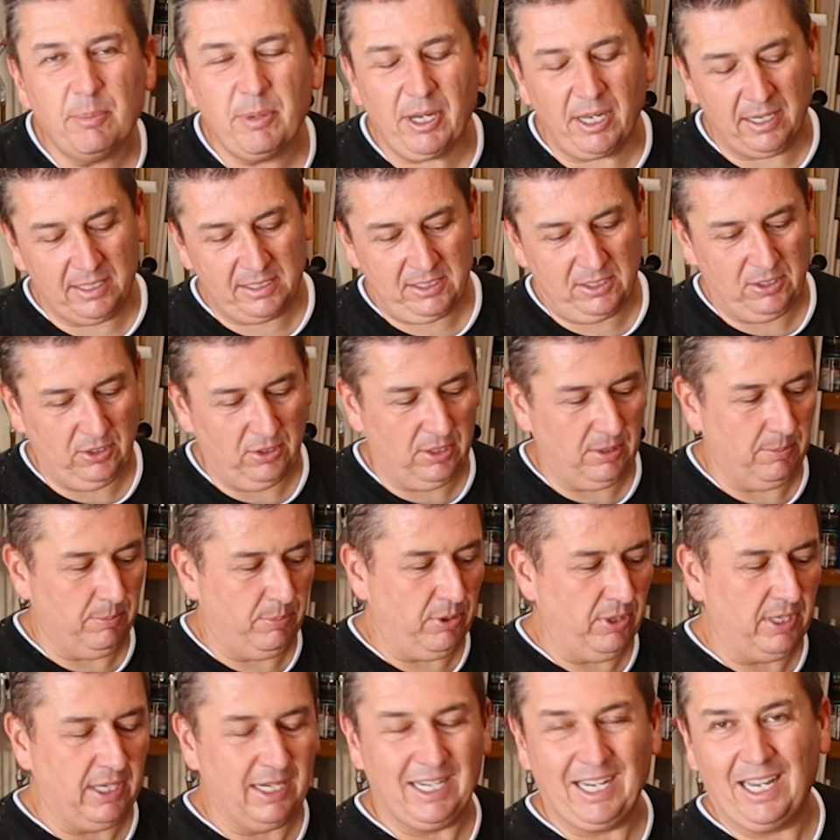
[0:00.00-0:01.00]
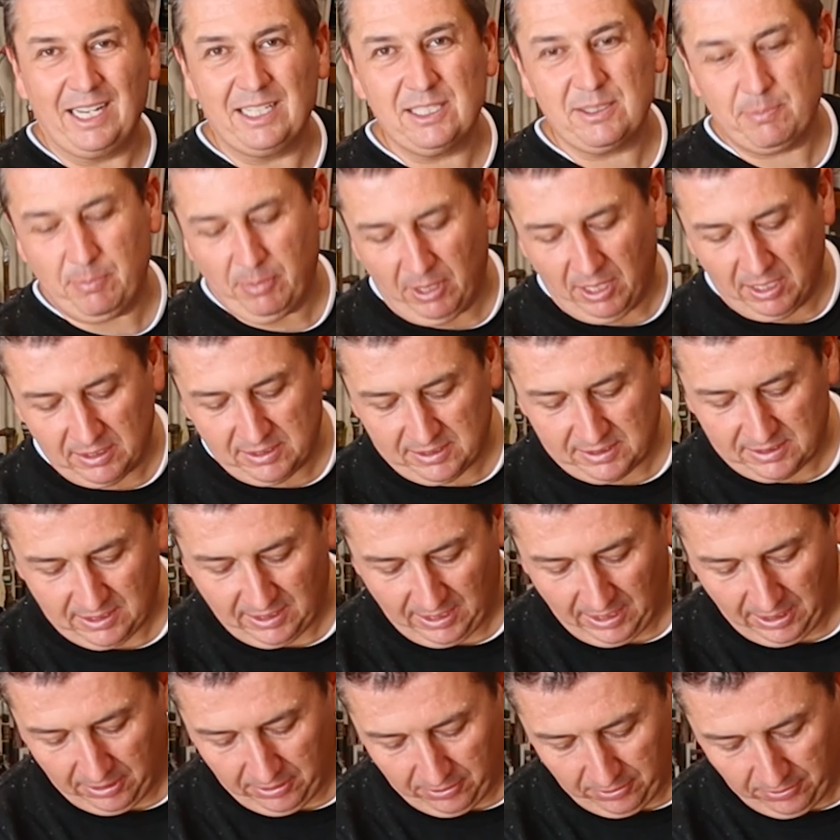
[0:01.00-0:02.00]
bucks you can put a nice box
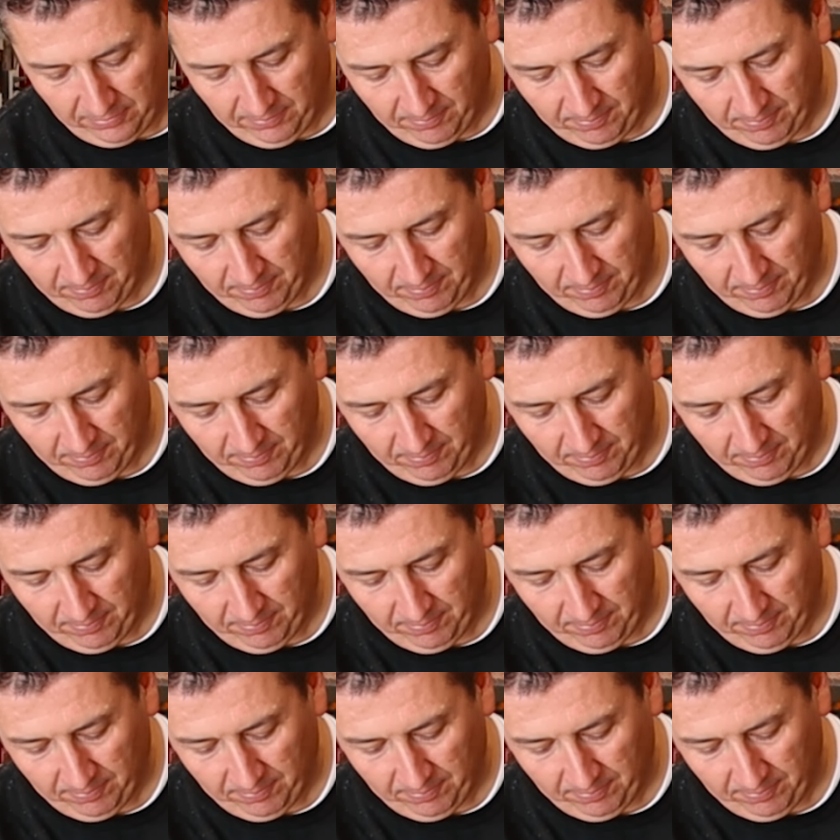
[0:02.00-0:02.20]
together